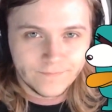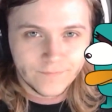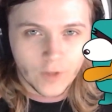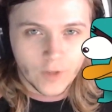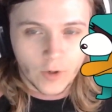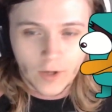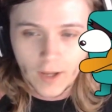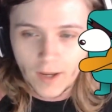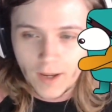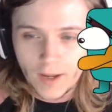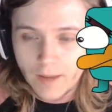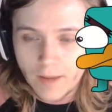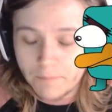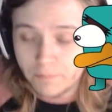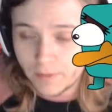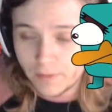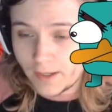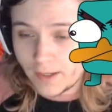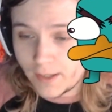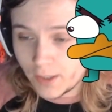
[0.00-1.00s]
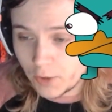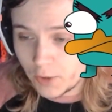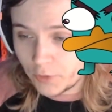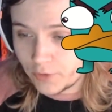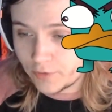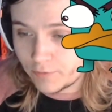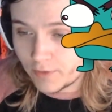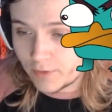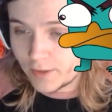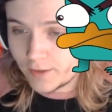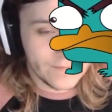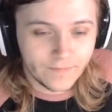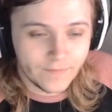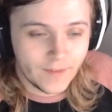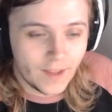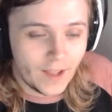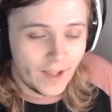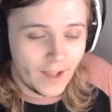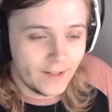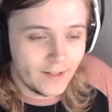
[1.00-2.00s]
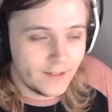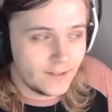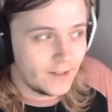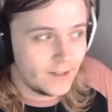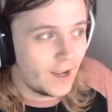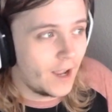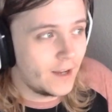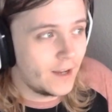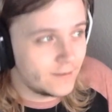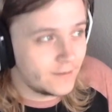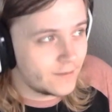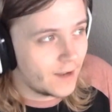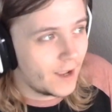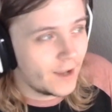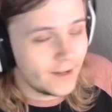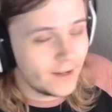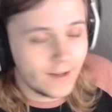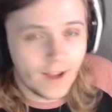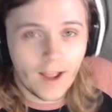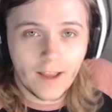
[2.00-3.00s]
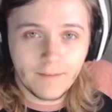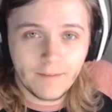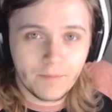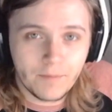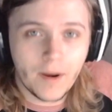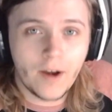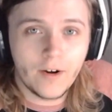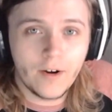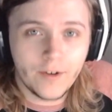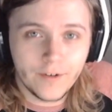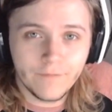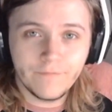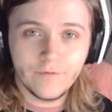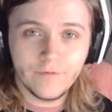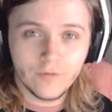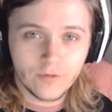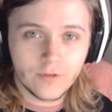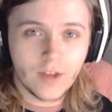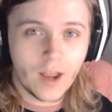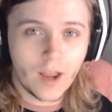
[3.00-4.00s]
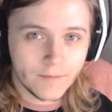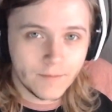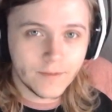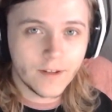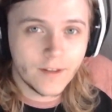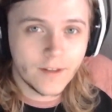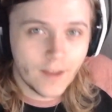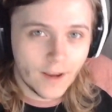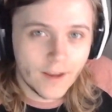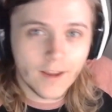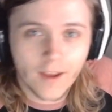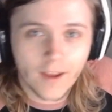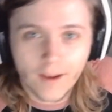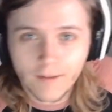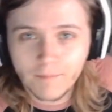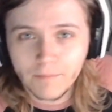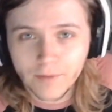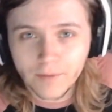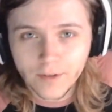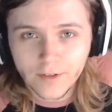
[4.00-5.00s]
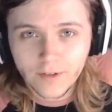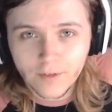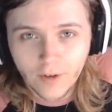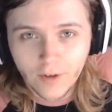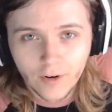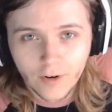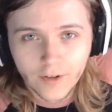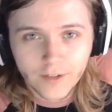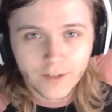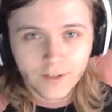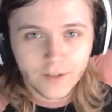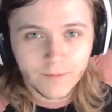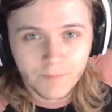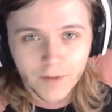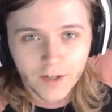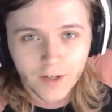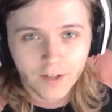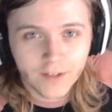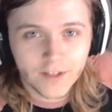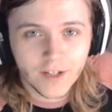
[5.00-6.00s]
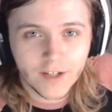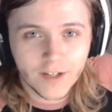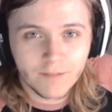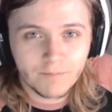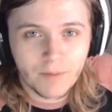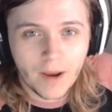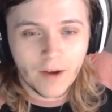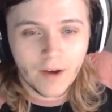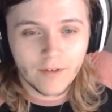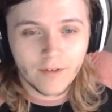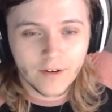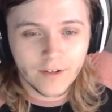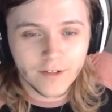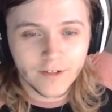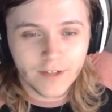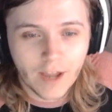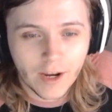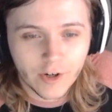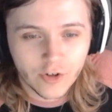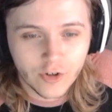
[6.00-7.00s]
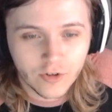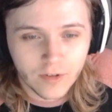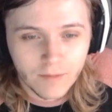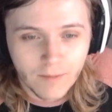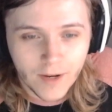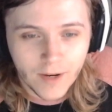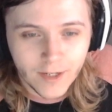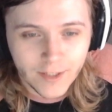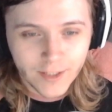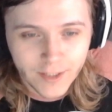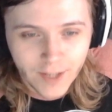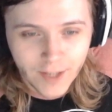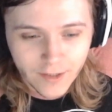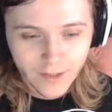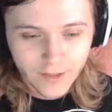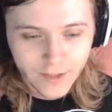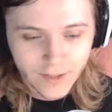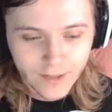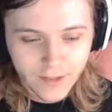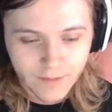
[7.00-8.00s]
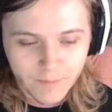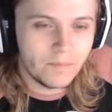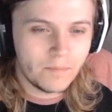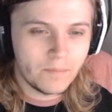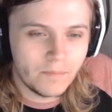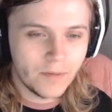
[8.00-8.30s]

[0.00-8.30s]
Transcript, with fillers: Okay, I played Elden Ring. I did. I, I, I parried a few times in that game, but you know, it's because that parry is actually makes sense to me.